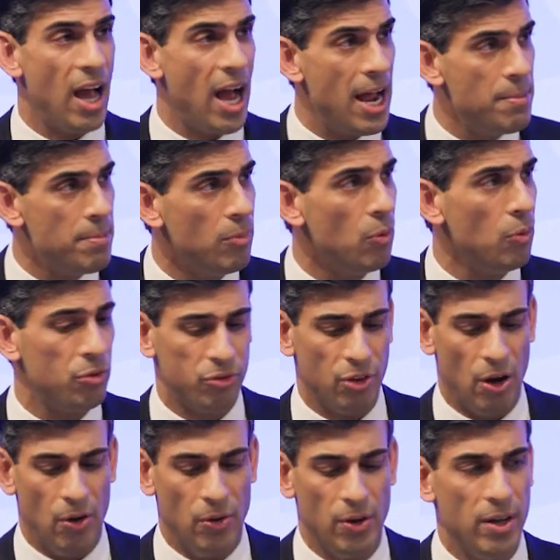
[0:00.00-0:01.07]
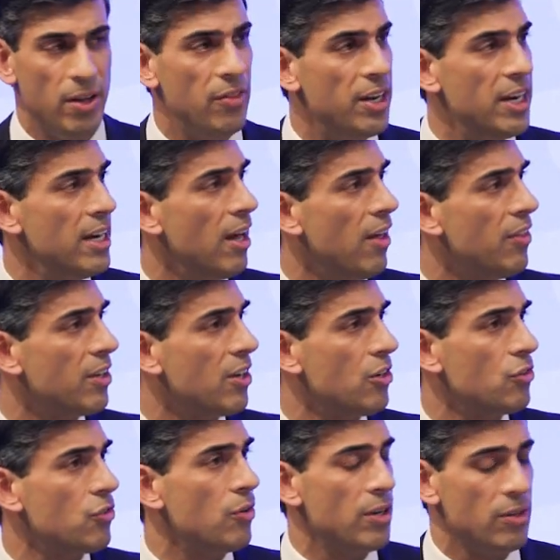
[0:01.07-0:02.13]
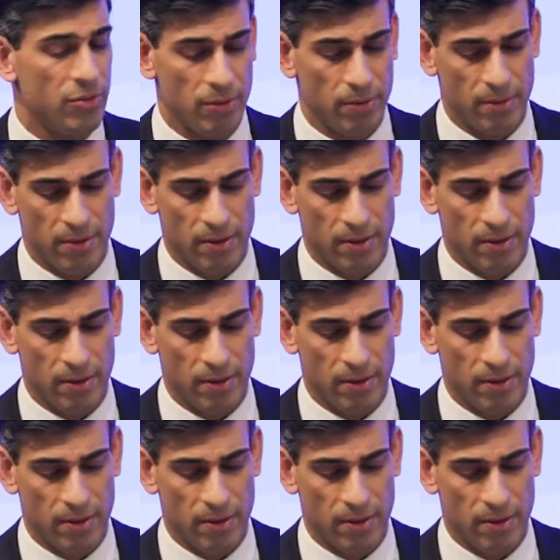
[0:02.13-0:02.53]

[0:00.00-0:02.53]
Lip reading: and more so than in other countries.